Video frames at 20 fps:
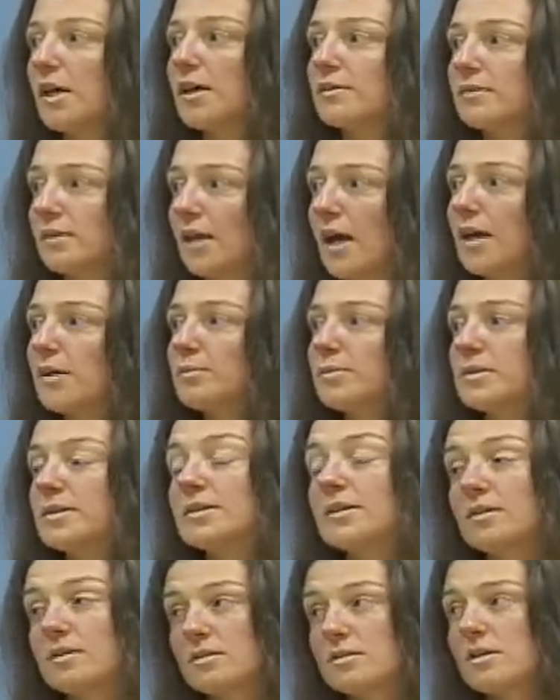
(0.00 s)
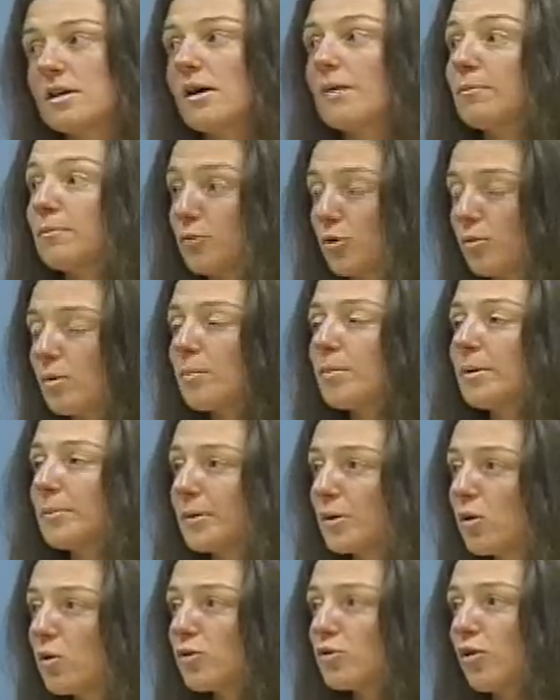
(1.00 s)
asylum seekers there, probably
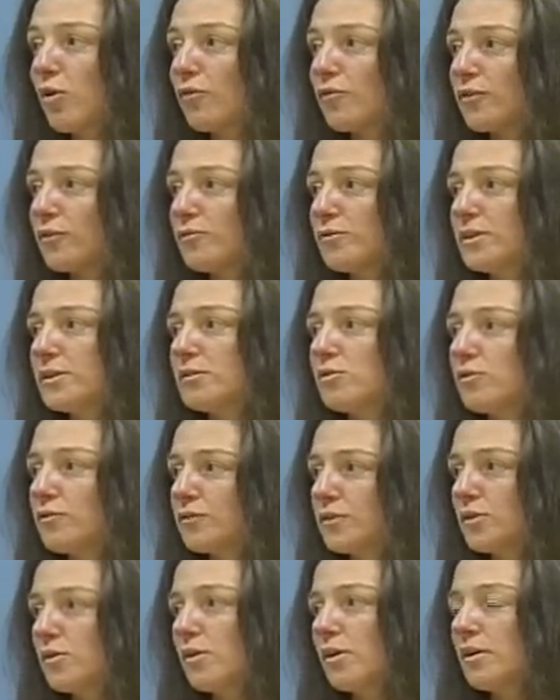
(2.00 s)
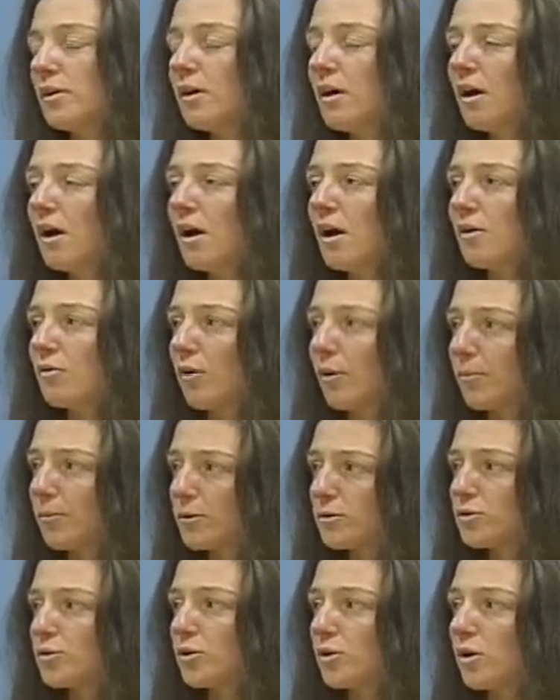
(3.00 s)
because of the visit of the UN
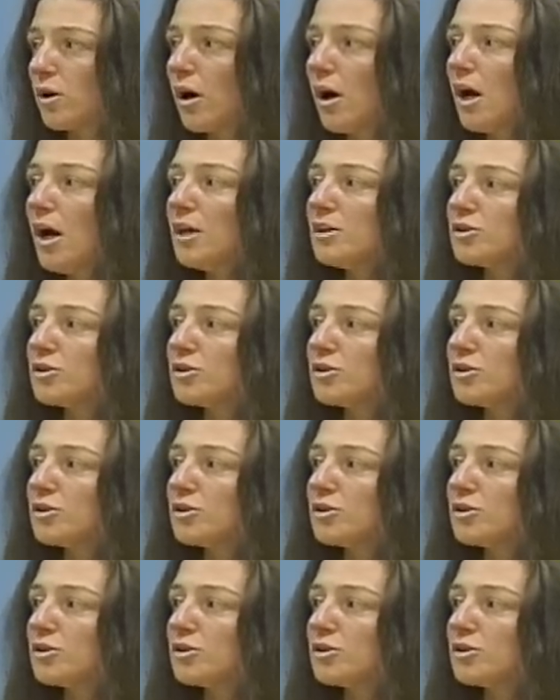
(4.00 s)
rapporteur.